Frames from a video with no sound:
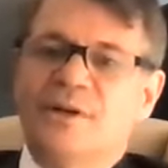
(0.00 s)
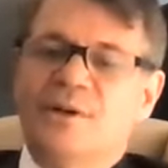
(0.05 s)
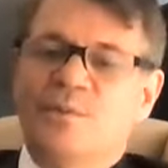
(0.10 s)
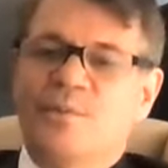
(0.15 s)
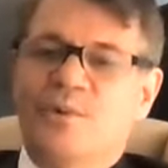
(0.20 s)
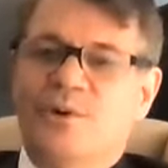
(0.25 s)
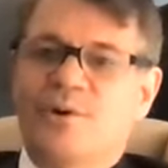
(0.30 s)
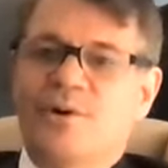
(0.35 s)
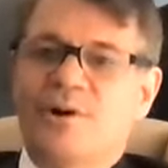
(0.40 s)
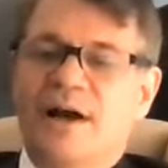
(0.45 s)

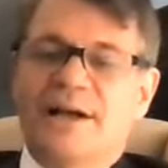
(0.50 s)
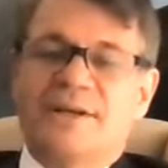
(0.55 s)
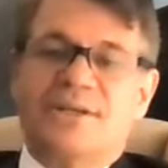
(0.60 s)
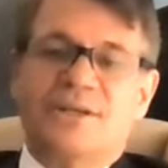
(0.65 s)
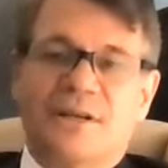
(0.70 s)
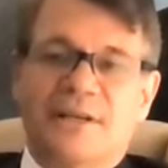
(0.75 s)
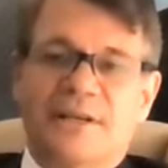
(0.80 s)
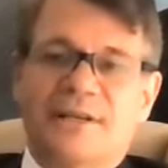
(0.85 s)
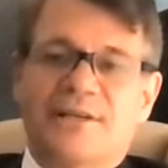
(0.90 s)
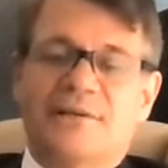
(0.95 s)
We were
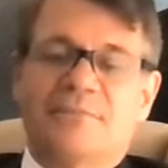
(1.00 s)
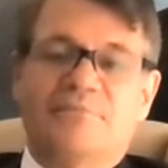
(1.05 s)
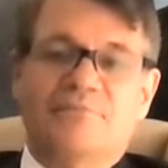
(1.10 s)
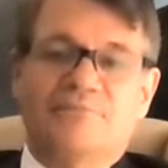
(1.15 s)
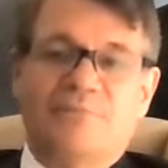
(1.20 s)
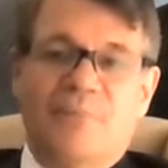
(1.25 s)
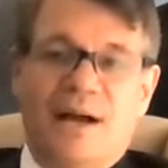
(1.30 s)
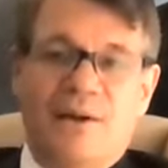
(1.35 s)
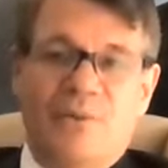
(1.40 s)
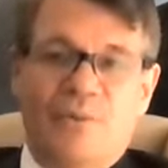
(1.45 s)
actually,
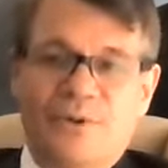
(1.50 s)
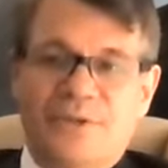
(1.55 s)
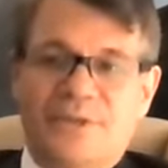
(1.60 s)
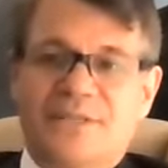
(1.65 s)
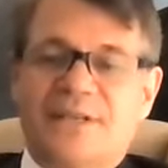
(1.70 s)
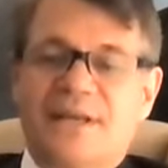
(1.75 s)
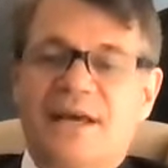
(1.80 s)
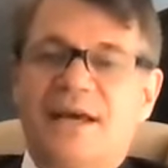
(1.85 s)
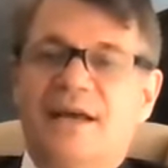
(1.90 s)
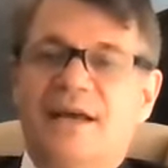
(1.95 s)
I would
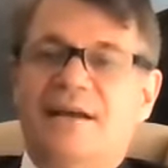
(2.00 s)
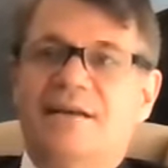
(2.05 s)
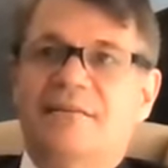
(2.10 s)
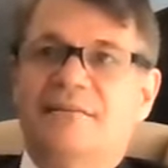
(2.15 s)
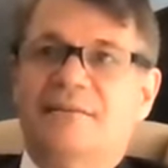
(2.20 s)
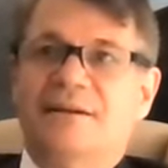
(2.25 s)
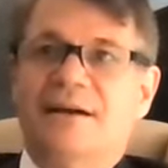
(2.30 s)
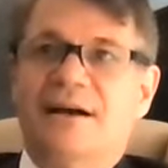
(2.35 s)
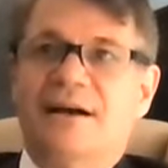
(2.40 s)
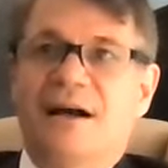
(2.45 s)
say,
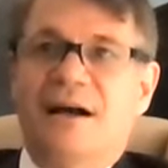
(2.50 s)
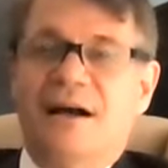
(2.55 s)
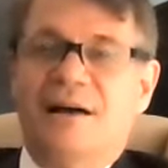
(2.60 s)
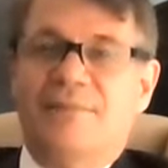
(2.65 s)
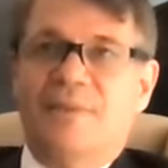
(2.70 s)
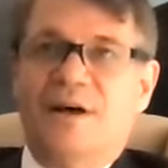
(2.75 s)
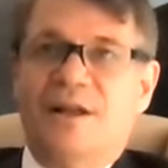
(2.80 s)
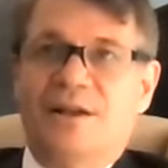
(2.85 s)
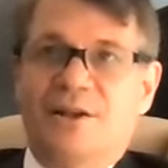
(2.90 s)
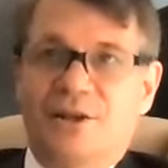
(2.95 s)

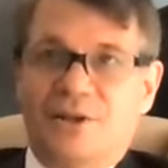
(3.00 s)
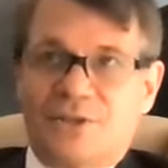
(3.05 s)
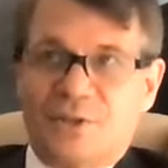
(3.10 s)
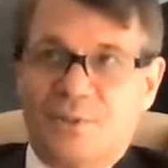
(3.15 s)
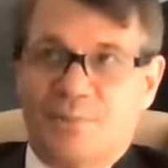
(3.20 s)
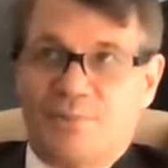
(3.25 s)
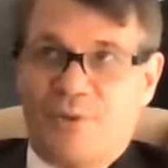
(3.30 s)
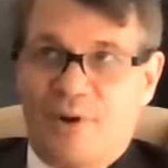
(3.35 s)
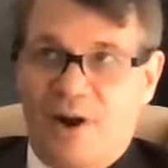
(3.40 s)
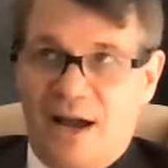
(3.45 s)
a little
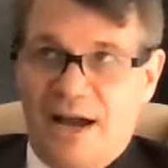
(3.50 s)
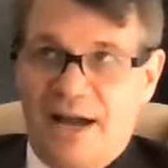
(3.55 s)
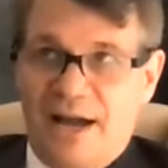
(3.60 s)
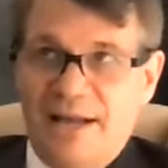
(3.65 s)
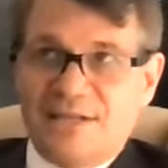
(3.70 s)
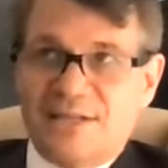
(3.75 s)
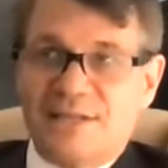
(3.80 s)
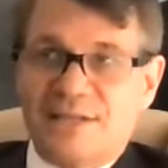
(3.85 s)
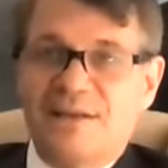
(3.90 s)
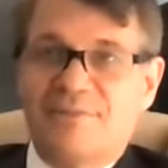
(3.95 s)

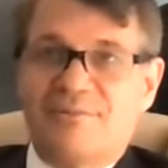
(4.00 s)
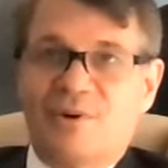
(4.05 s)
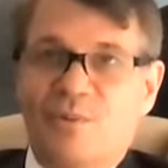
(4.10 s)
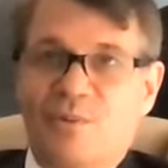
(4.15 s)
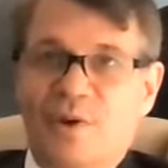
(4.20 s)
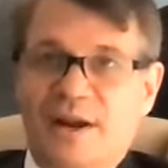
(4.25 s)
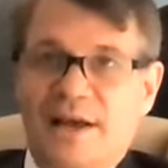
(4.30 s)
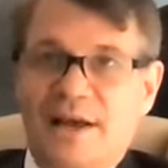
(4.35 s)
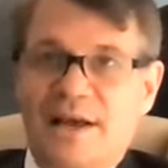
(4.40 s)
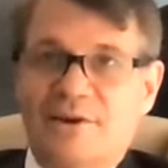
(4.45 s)
surprised given
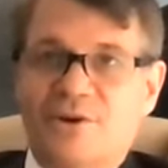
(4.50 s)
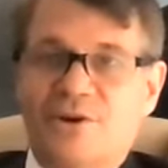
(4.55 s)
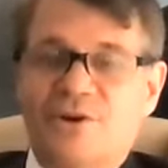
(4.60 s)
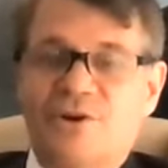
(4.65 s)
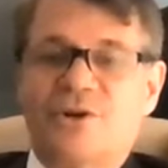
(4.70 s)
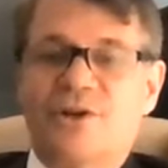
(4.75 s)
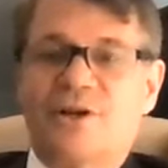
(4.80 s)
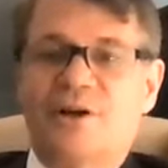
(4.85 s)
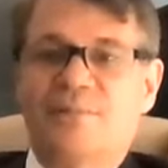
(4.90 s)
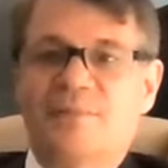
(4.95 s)
what I had
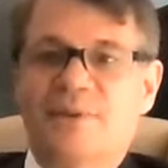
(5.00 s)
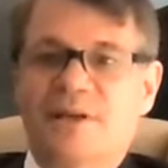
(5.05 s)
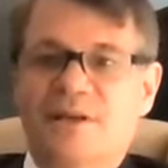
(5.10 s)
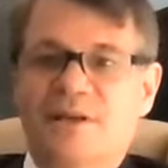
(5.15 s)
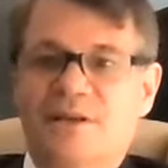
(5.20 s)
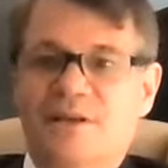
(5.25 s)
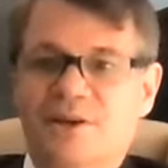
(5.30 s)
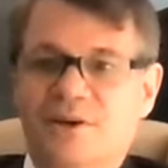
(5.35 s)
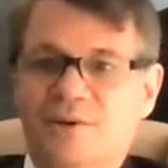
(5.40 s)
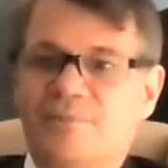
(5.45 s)
heard coming
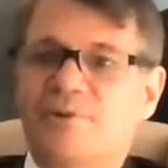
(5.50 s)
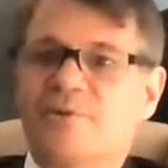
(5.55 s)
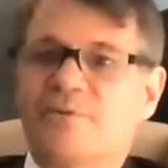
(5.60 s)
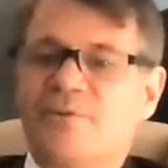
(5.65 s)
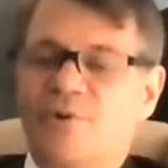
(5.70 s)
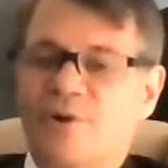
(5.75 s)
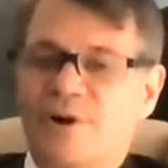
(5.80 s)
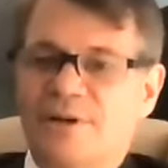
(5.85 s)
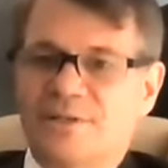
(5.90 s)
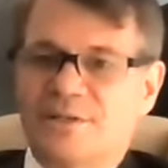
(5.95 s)
here
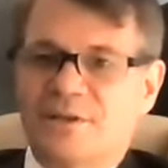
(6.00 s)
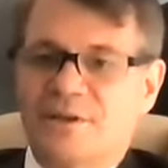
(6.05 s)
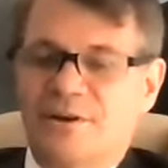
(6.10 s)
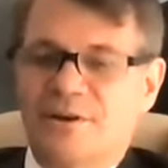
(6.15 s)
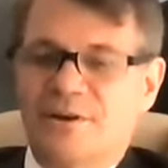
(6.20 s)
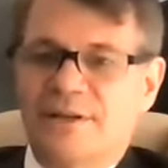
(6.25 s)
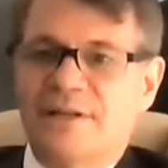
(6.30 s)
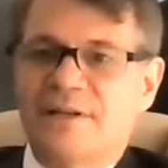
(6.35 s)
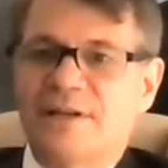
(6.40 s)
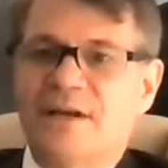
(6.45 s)
before I
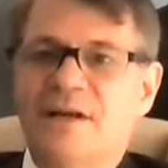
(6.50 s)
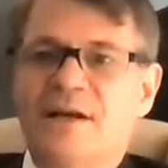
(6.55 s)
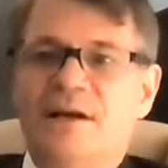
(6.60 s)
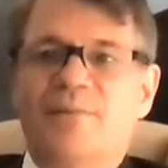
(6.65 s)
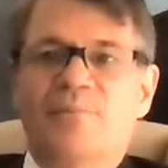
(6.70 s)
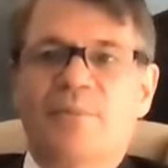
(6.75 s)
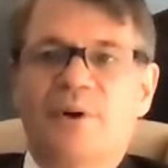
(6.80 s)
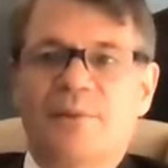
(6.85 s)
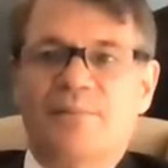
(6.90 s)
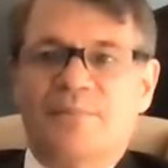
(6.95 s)
started,
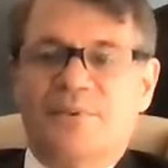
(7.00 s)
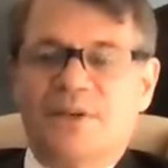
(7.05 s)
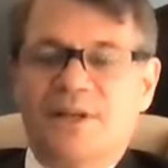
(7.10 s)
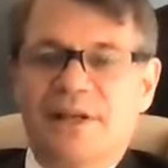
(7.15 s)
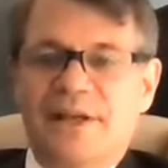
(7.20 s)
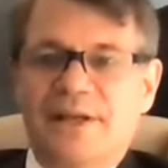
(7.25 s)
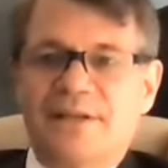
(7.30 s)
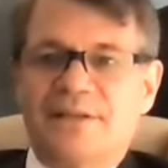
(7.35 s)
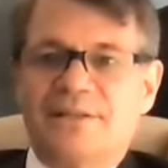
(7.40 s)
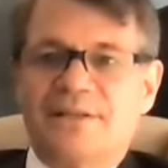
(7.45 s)
but
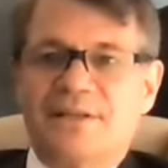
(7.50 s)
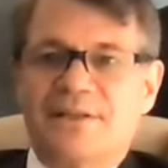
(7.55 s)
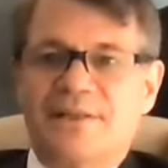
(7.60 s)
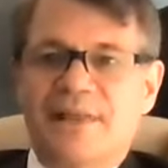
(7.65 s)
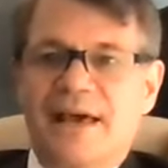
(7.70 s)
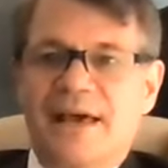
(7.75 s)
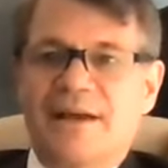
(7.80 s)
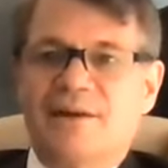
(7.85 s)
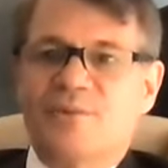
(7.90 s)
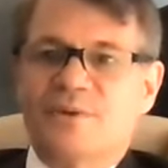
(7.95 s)
pleased
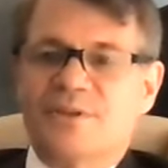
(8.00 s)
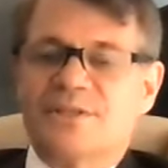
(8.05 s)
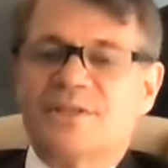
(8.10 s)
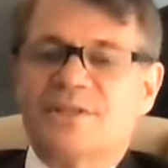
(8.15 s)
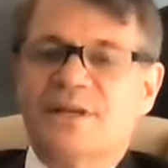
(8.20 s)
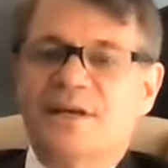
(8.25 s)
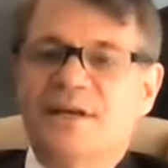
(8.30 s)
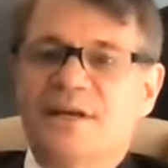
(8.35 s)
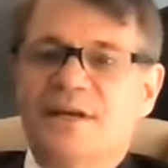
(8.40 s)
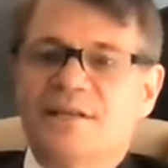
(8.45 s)
that it was
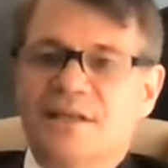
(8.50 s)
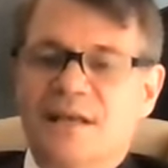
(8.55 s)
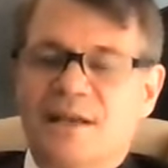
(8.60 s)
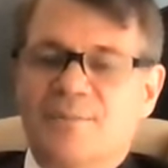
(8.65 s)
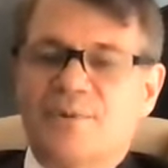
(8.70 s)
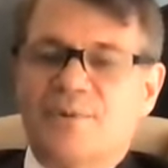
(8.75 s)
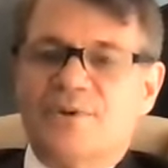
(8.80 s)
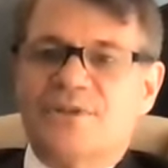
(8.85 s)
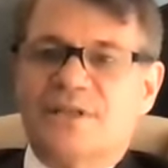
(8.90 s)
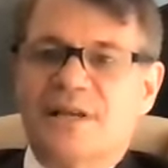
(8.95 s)

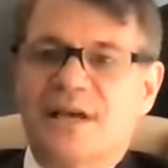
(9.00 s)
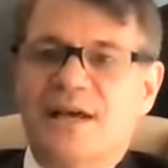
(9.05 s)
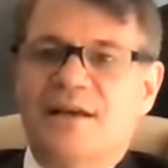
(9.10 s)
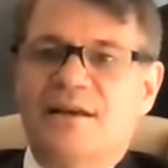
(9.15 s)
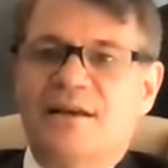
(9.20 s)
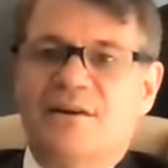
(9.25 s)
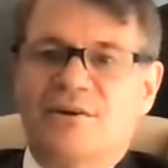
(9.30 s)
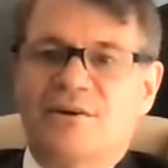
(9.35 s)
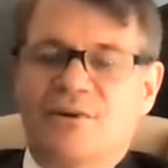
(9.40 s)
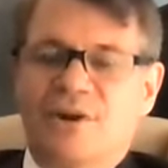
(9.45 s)
10%
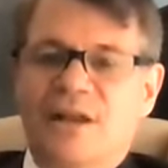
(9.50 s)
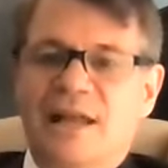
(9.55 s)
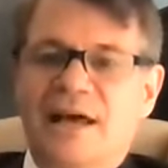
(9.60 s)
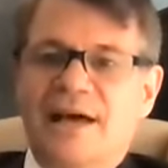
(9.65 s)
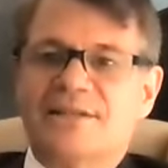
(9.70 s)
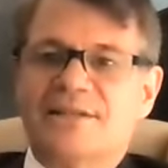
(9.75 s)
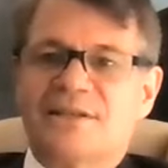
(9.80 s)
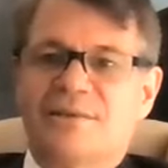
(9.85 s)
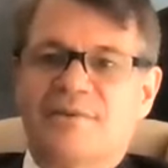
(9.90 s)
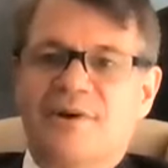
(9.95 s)
or
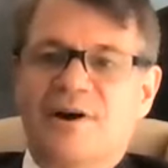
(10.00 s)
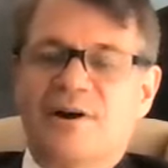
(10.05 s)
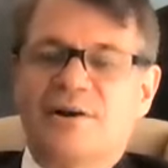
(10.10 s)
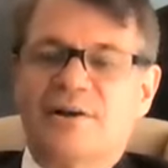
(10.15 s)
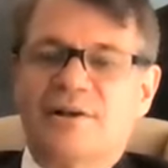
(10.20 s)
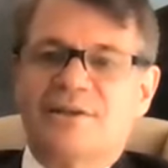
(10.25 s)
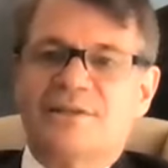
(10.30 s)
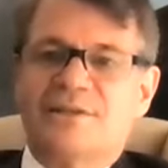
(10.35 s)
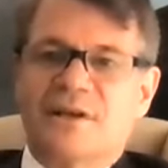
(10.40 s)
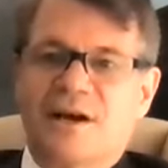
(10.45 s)
less of our
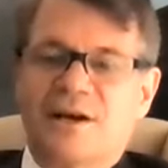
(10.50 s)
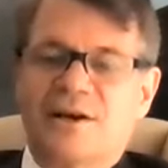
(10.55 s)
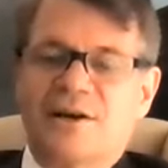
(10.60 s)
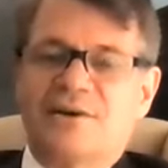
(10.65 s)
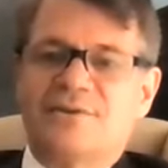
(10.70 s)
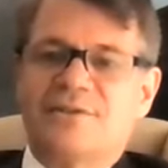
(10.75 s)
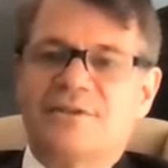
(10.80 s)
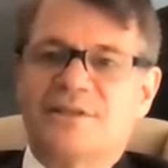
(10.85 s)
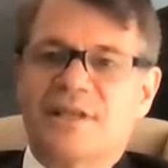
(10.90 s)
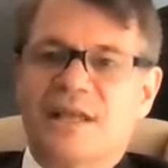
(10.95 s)
entire
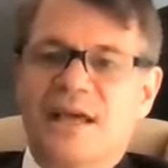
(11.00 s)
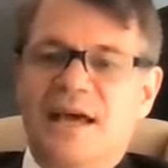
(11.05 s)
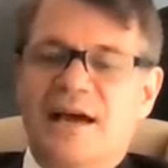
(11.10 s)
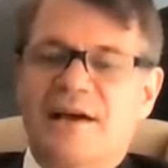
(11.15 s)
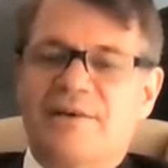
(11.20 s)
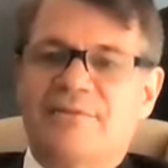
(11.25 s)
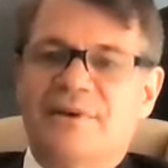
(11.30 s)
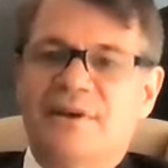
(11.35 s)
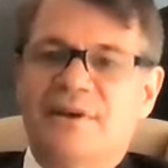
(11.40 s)
staff